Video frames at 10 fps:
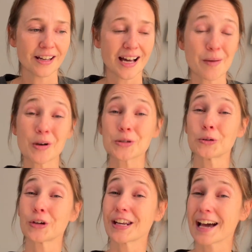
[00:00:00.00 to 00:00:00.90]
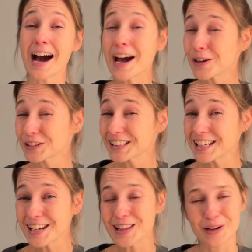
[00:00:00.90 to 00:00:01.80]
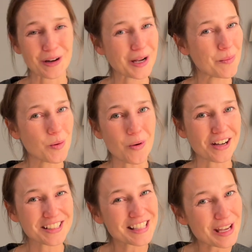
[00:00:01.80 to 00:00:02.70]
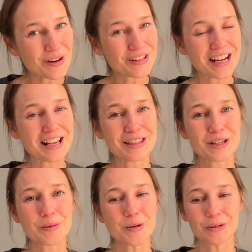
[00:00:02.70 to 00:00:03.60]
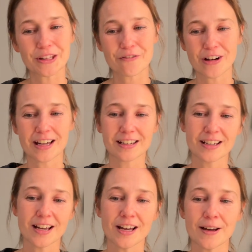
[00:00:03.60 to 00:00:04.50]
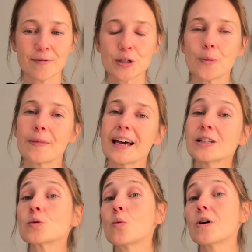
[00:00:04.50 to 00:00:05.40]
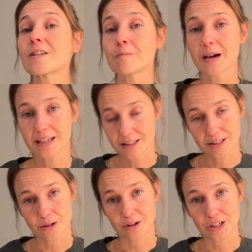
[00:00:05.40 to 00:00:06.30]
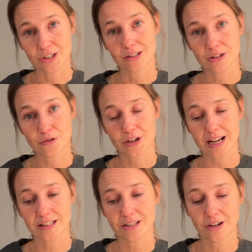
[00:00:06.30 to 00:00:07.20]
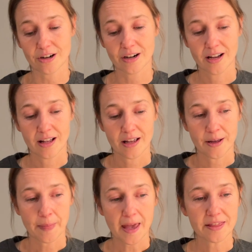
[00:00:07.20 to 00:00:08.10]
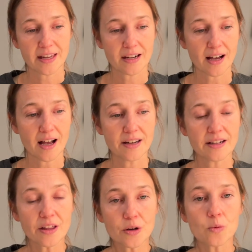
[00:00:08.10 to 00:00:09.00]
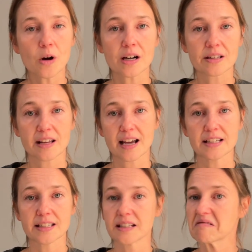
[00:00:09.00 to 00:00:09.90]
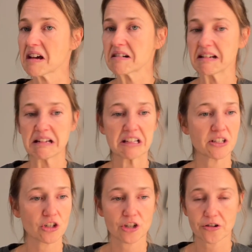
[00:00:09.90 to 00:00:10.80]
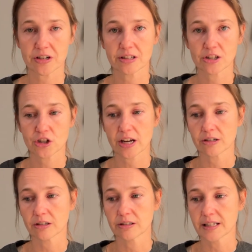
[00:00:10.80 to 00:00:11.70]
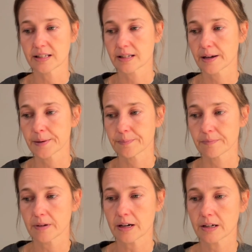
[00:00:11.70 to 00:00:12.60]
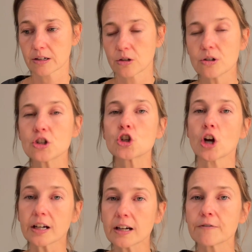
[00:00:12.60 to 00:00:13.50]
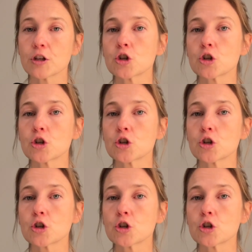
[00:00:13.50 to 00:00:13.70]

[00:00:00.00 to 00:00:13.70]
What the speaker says: I'm also looking at Ireland. There are a couple walks there that I think could be really fun. So that's one of my considerations for next year. And then another walk that I did that isn't shared on this channel is a good chunk of the